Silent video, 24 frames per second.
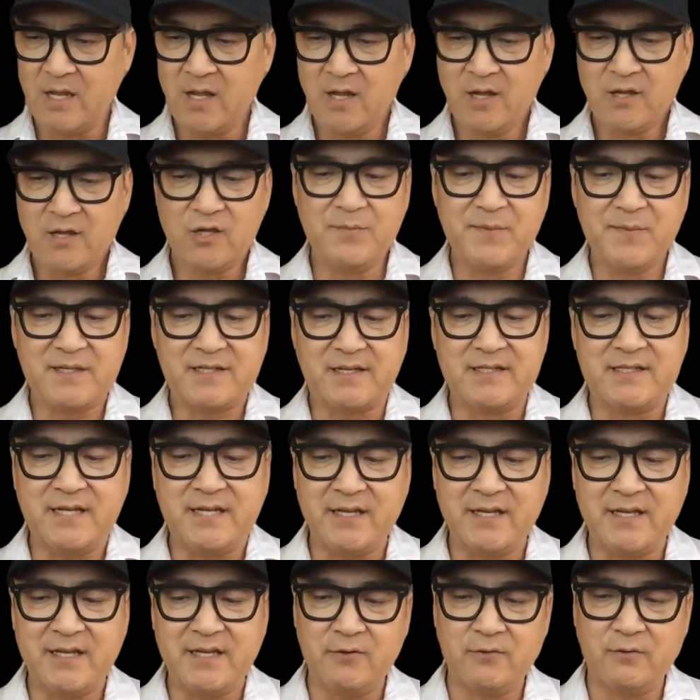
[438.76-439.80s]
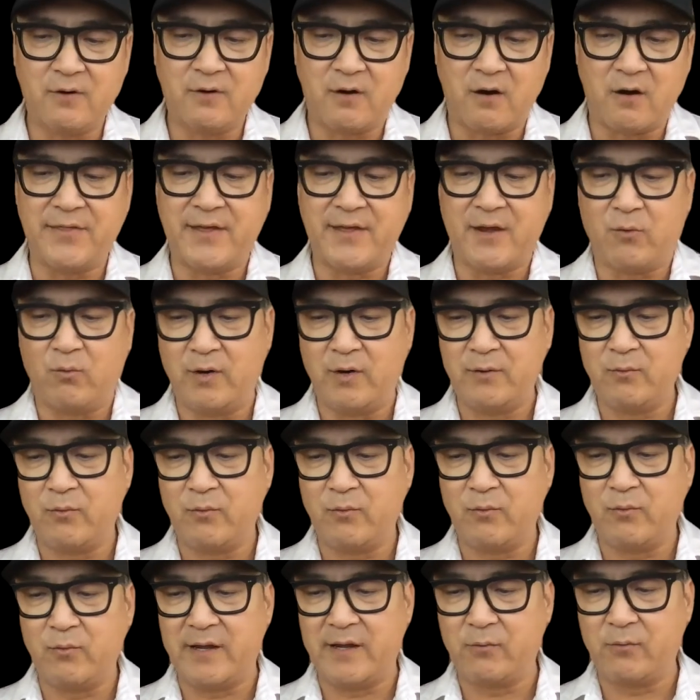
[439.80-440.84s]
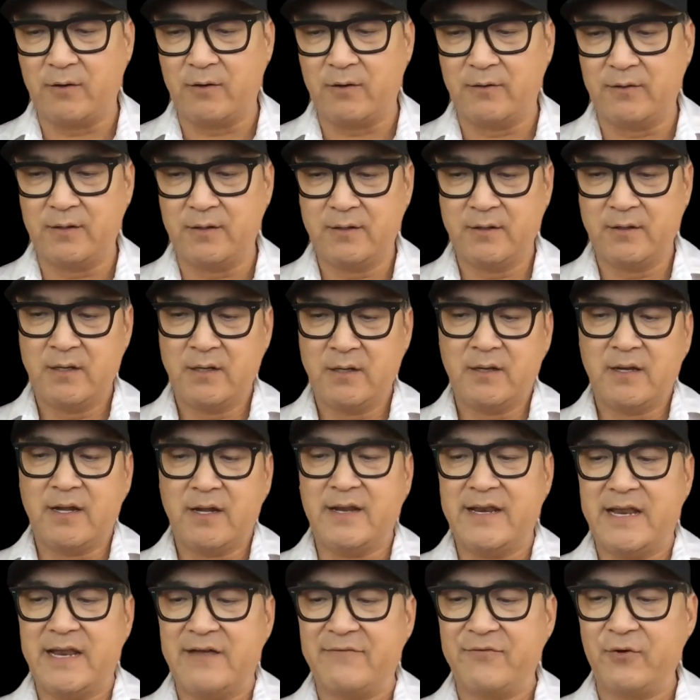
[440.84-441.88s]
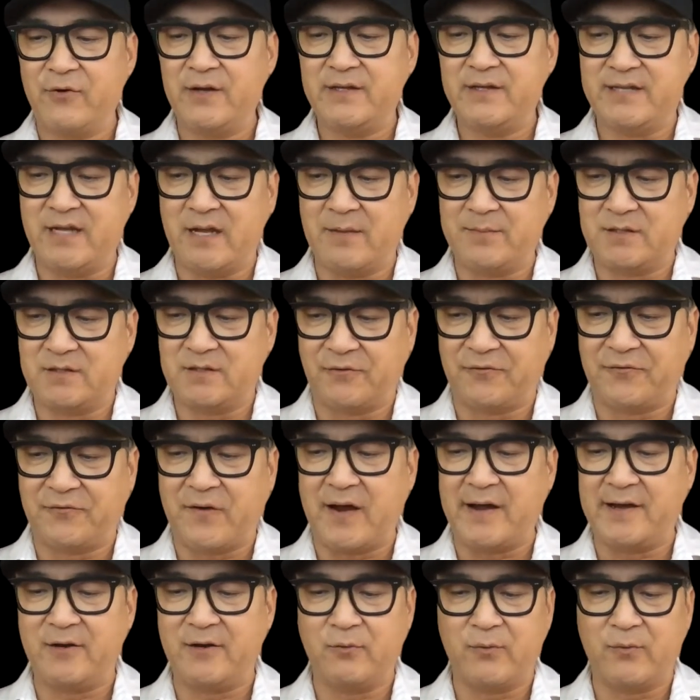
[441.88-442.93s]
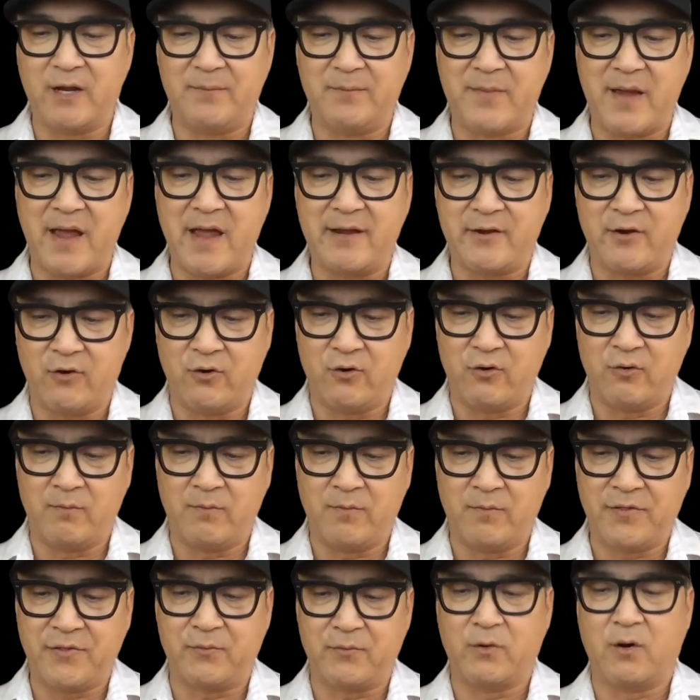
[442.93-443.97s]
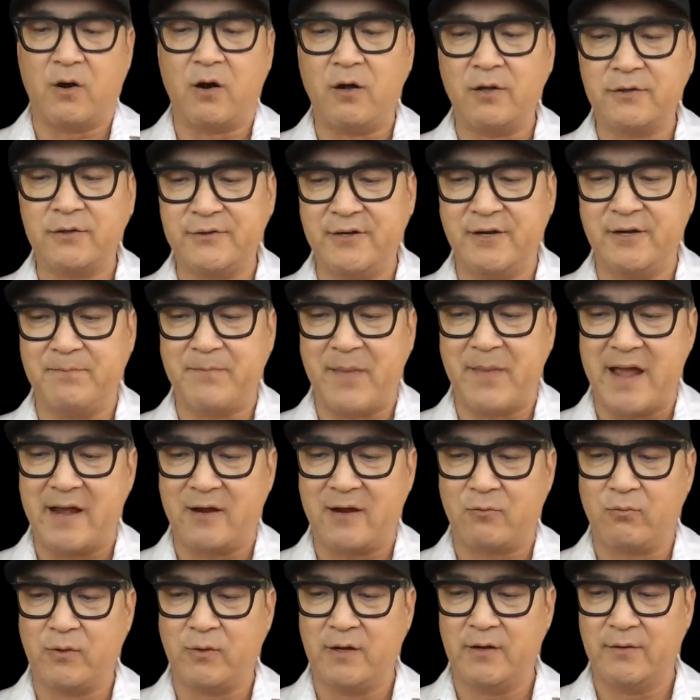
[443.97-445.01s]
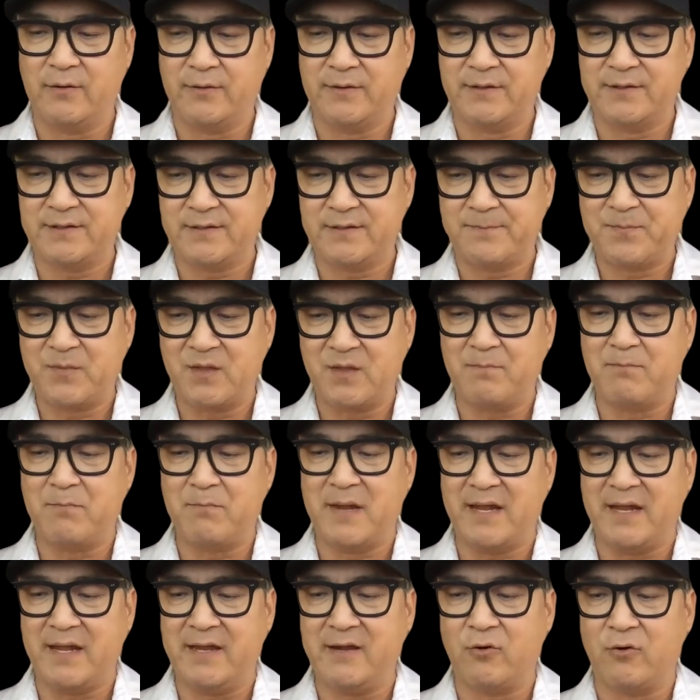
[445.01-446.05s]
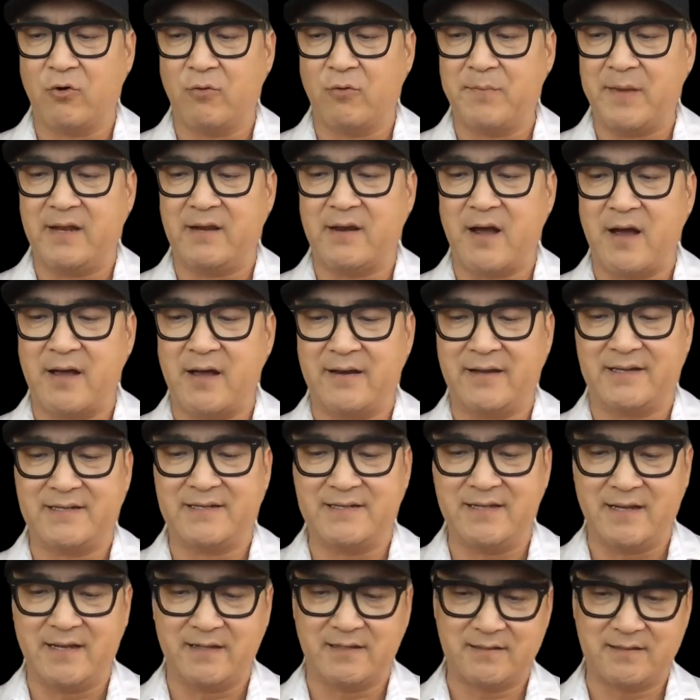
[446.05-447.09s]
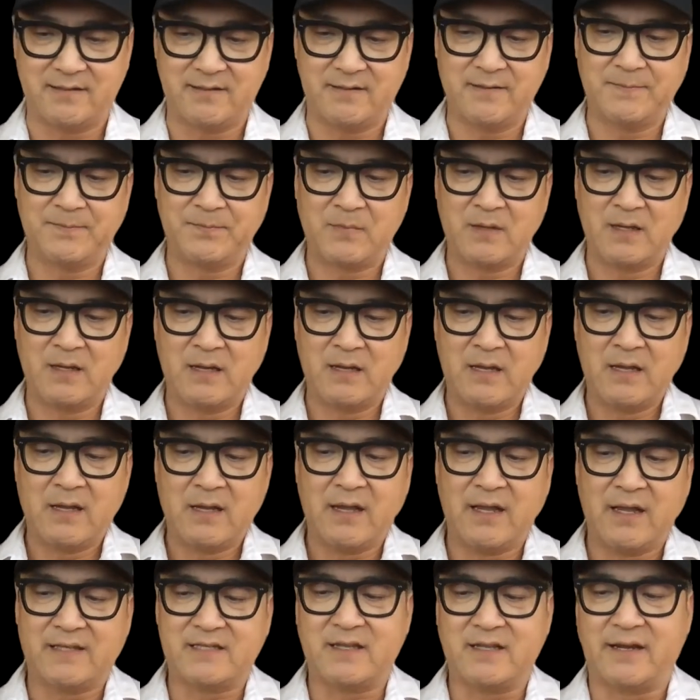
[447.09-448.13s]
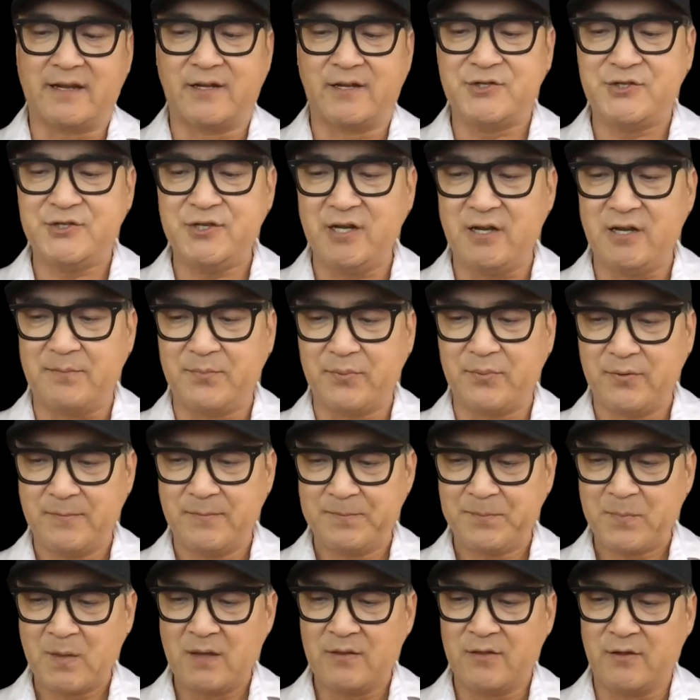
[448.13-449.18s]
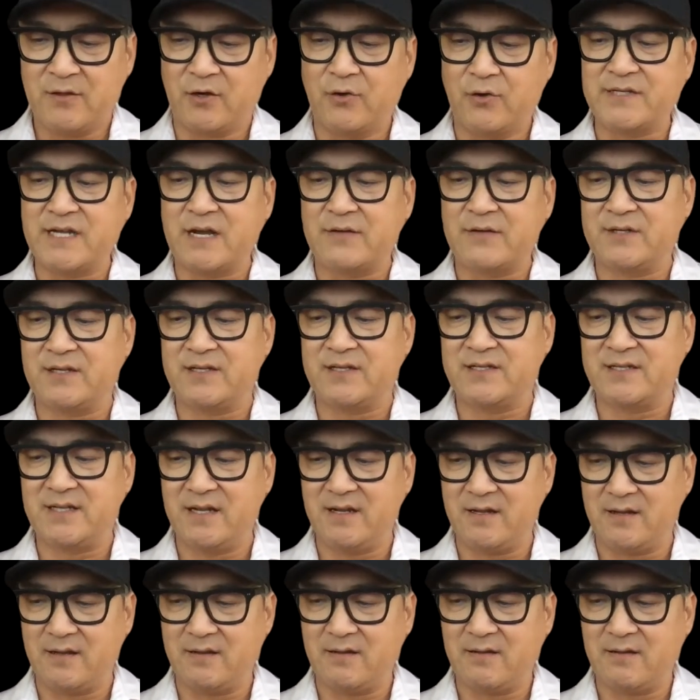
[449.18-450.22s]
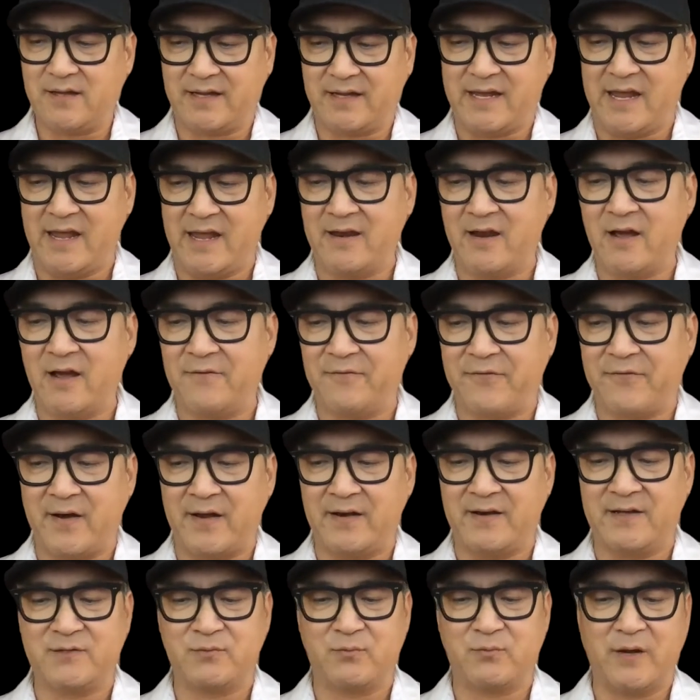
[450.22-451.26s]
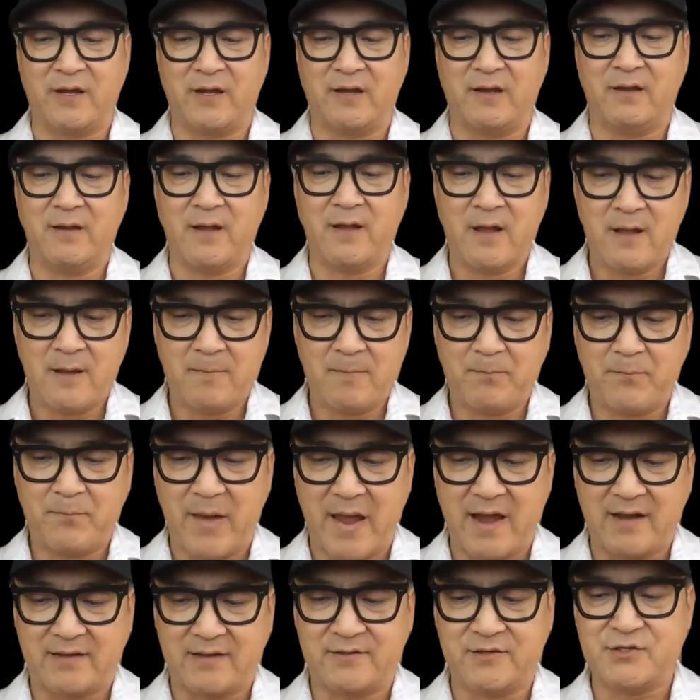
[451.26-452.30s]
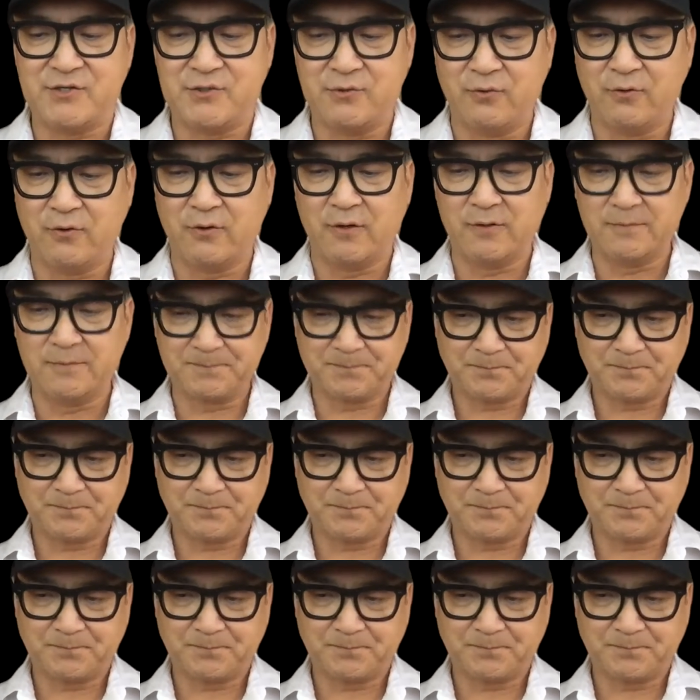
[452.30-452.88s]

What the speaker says: You must continue on that one-way road and never attempt to find your way back home through alternate back roads that may or may not exist. It's like a ship that goes out to sea that cannot find his way back to shore.